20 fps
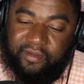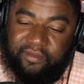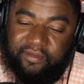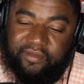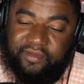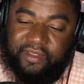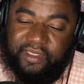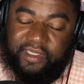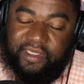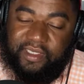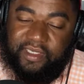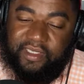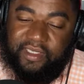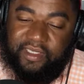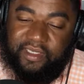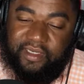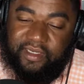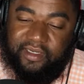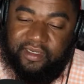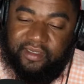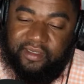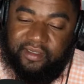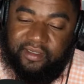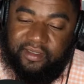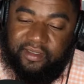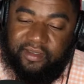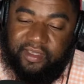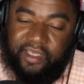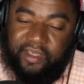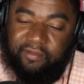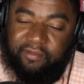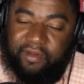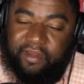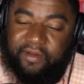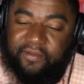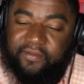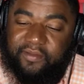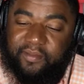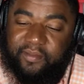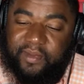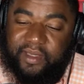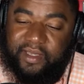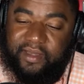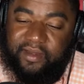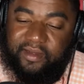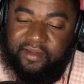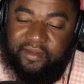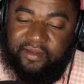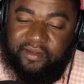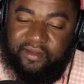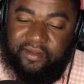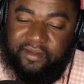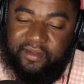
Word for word: still young. You ain't ready for marriage.